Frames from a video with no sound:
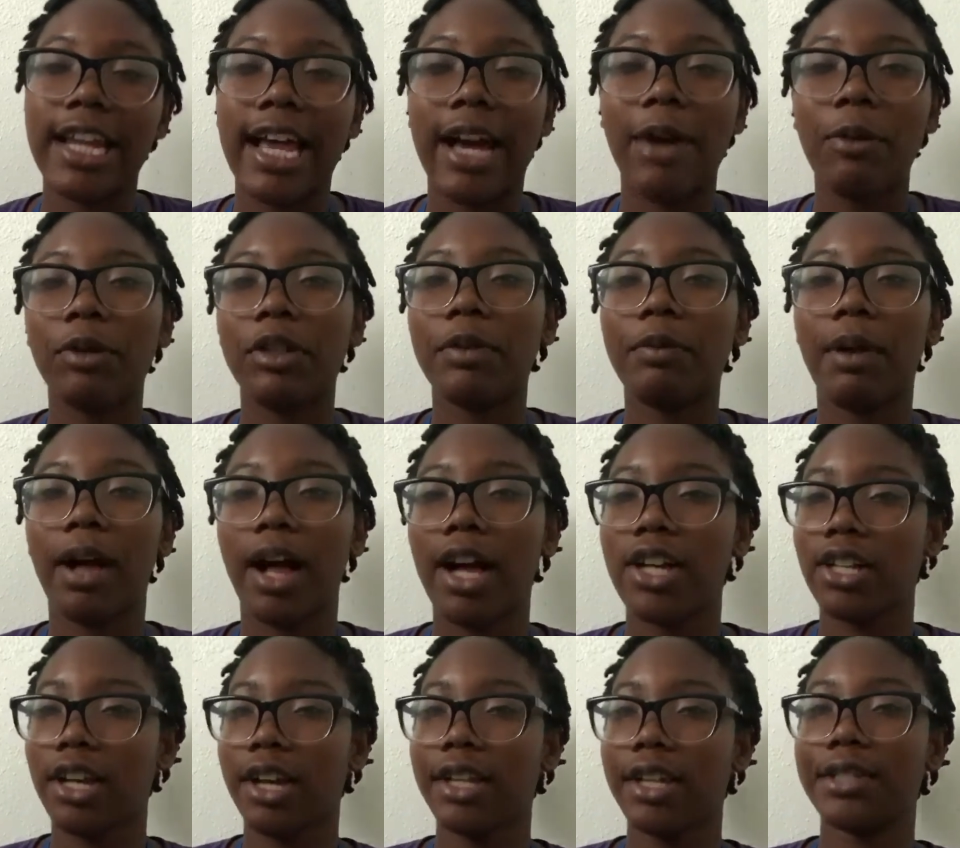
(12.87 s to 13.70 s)
Now I want to
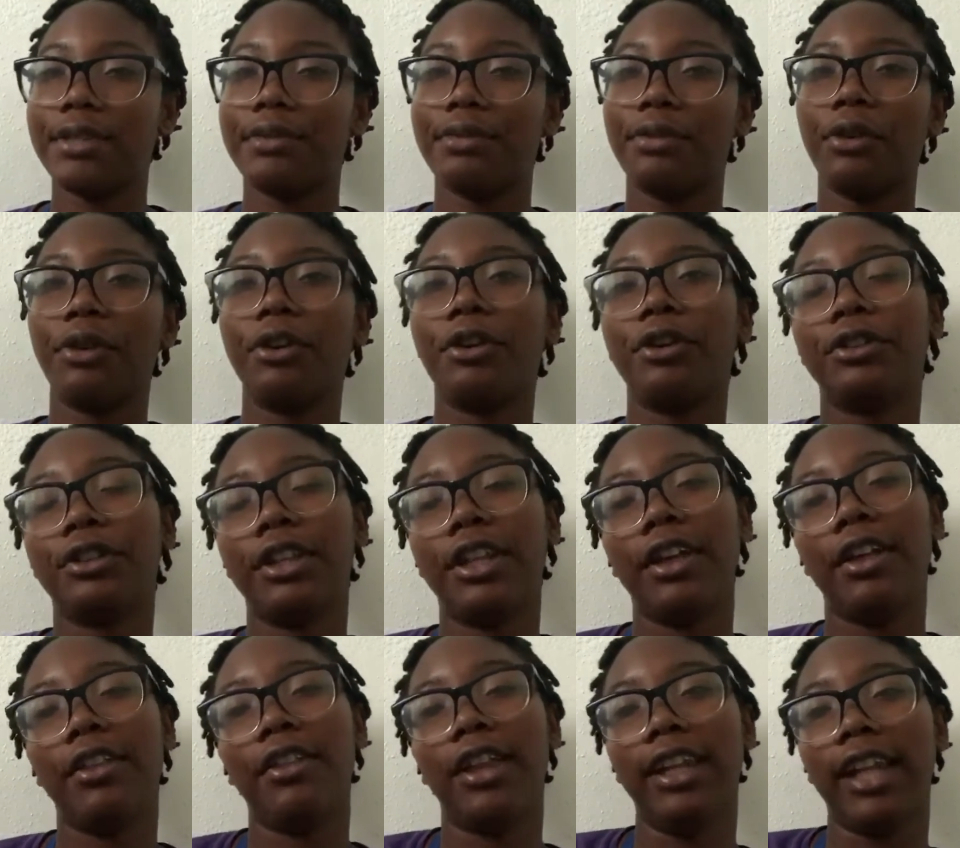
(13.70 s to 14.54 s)
apologize for
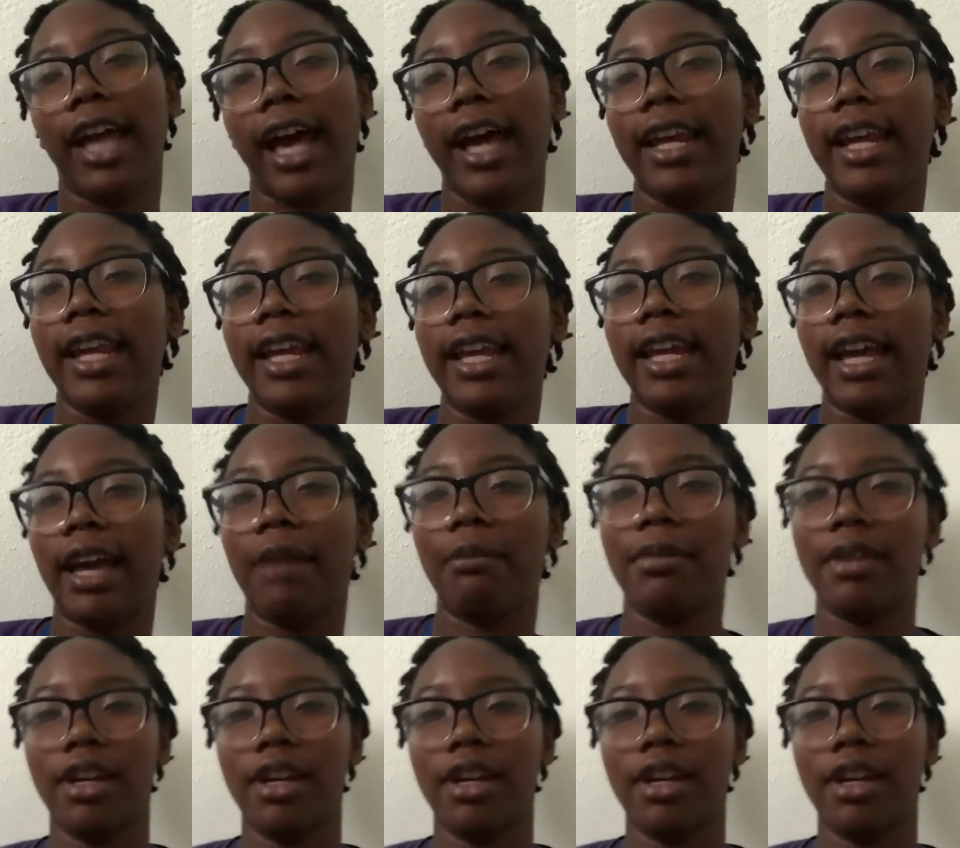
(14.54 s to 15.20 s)
the lighting.